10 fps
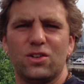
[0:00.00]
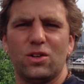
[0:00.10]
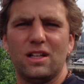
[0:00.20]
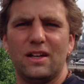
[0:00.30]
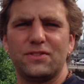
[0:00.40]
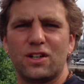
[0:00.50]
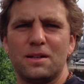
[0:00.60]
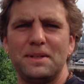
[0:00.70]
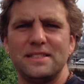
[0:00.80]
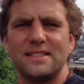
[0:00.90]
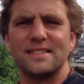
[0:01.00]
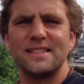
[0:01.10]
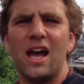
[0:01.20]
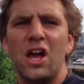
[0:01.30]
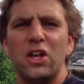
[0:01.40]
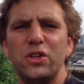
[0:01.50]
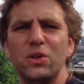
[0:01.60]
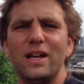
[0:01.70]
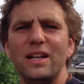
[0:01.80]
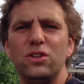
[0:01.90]
your whole life to run a business.
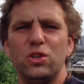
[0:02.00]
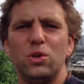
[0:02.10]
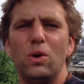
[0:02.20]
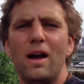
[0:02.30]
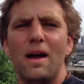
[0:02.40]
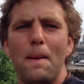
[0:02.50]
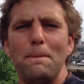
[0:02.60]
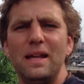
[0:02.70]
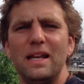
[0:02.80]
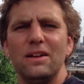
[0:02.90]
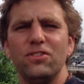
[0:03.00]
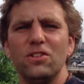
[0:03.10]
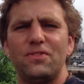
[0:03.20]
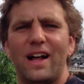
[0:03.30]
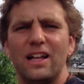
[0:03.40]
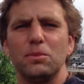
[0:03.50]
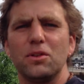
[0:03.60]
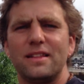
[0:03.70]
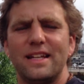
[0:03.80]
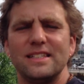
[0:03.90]
You can do meaningful, valuable
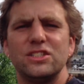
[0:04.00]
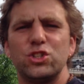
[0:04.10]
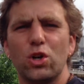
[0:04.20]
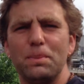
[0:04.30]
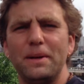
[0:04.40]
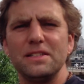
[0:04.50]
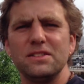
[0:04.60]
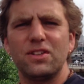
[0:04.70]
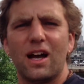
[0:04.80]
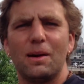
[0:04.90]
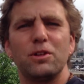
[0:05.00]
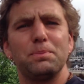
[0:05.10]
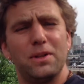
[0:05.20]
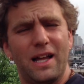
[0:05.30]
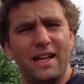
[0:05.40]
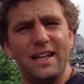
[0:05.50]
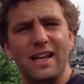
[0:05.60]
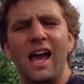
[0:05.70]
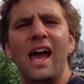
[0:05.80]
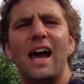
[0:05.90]
things in short periods of time with
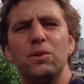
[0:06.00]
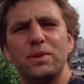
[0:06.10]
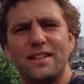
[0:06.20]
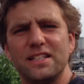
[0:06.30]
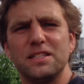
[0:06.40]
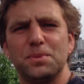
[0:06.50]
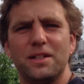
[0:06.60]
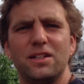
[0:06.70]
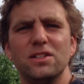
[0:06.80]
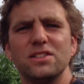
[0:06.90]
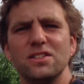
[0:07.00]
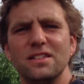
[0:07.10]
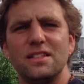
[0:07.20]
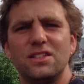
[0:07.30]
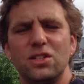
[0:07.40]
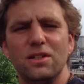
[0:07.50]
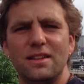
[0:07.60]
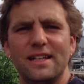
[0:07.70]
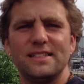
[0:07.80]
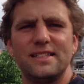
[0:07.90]
planning and with discipline. Those are really the two
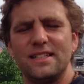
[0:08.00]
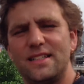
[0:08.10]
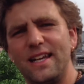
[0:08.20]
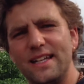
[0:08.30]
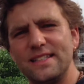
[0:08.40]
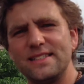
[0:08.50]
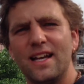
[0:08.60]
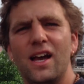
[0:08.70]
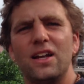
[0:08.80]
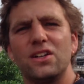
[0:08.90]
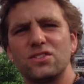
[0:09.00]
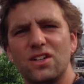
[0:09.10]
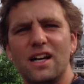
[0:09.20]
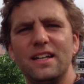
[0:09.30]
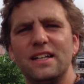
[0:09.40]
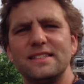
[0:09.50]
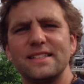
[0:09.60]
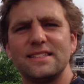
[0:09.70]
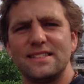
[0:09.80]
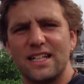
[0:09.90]
things that it takes to run a
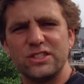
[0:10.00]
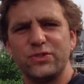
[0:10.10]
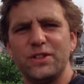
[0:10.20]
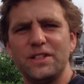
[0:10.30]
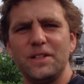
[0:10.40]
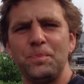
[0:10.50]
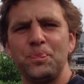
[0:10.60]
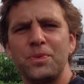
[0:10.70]
successful